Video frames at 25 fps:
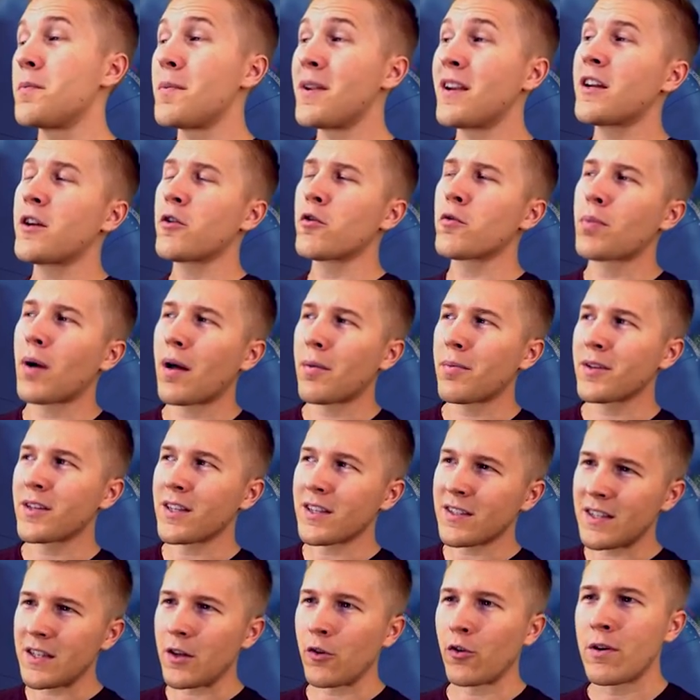Dominican Republic
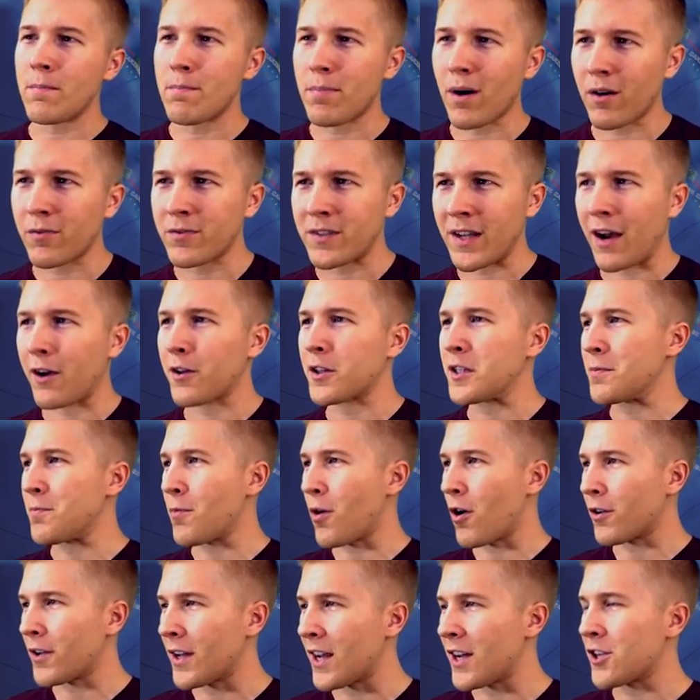is the only buffed out
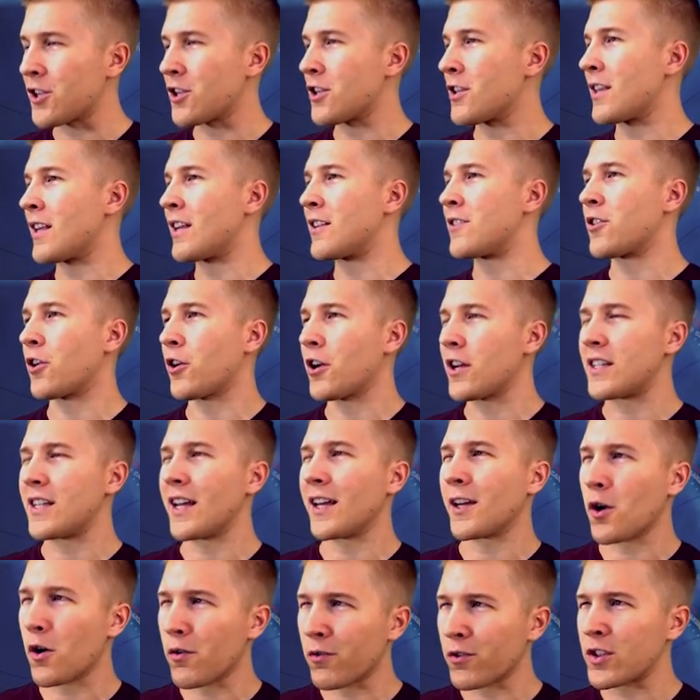small nation that has already
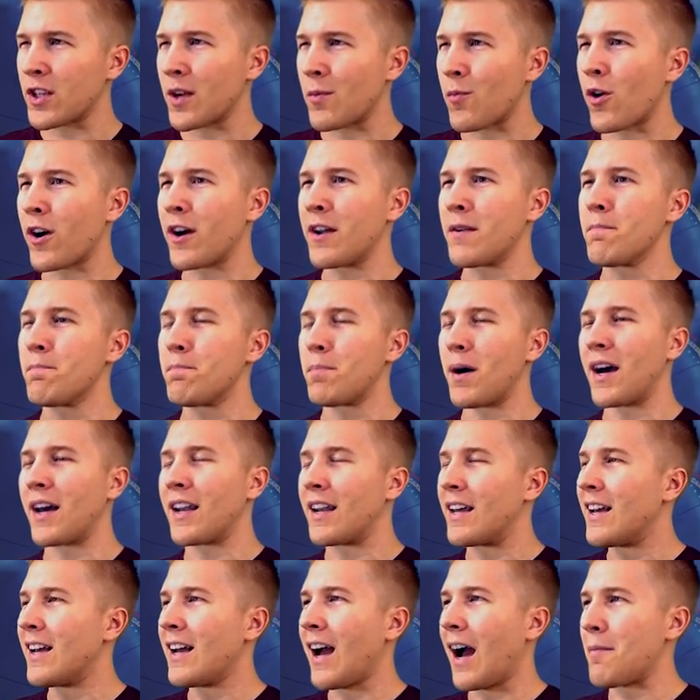taken over someone,
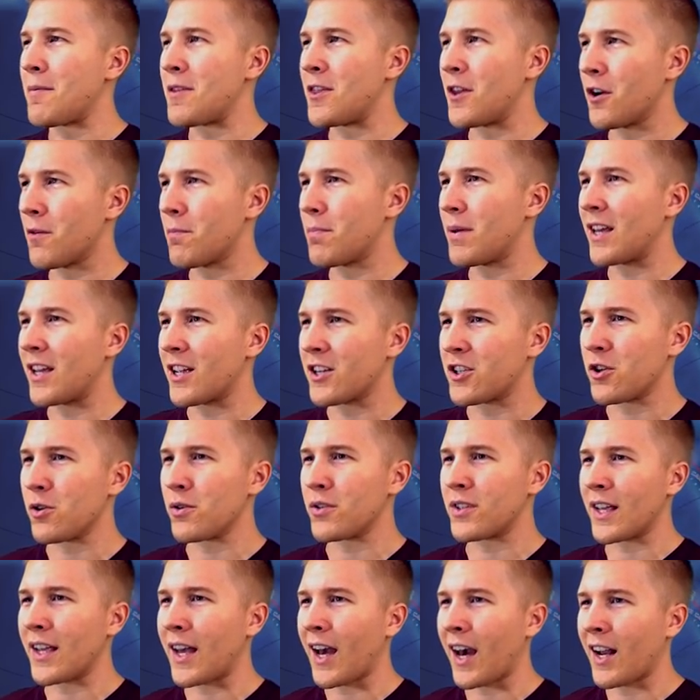but I mean, their big issue
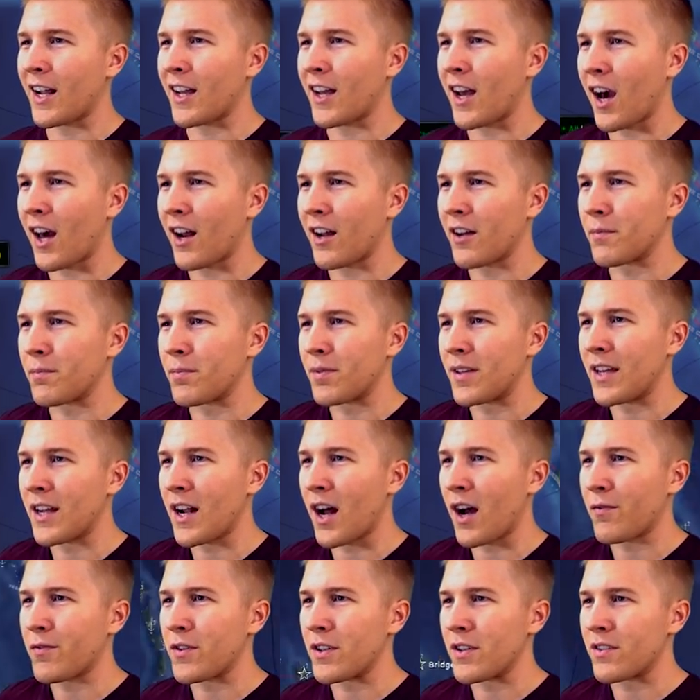is they kind of gotta get
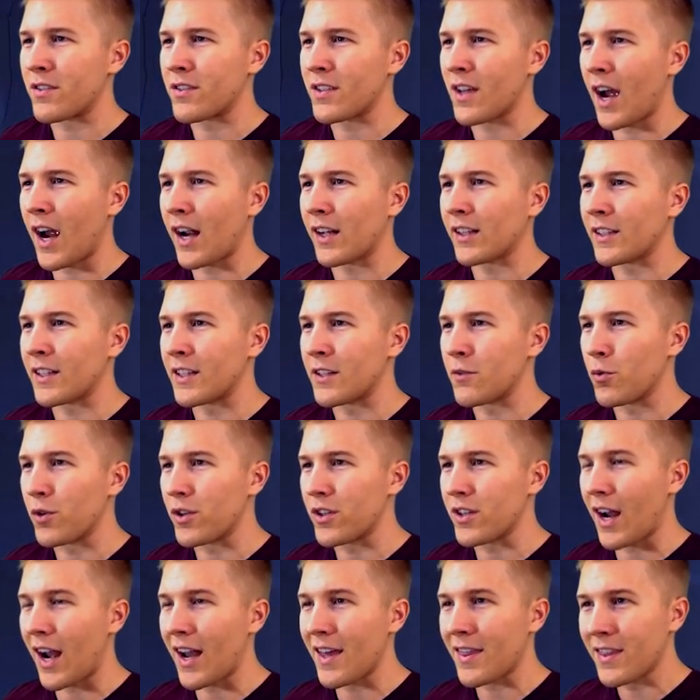off this island,
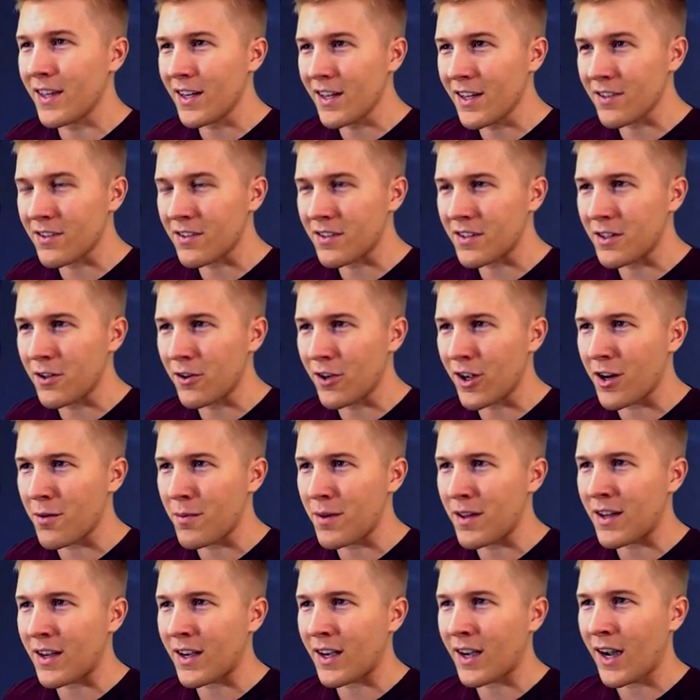which I think is still gonna
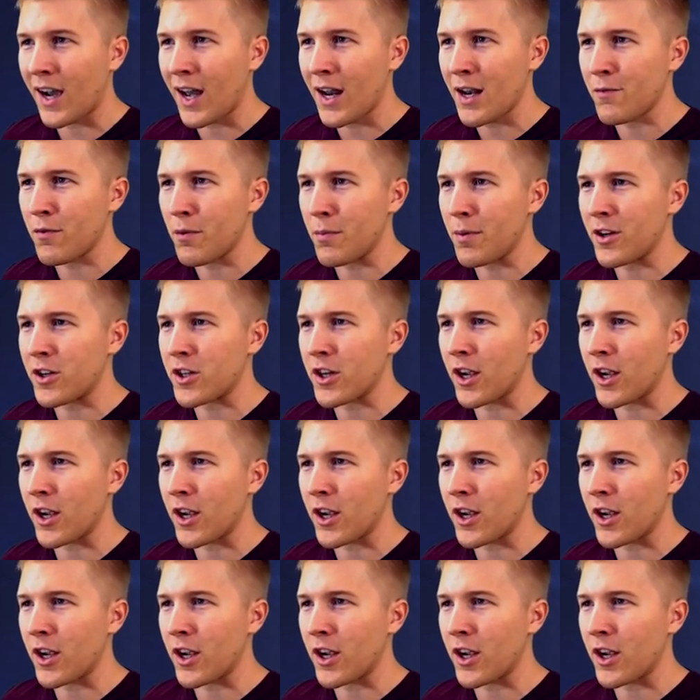be kind of a big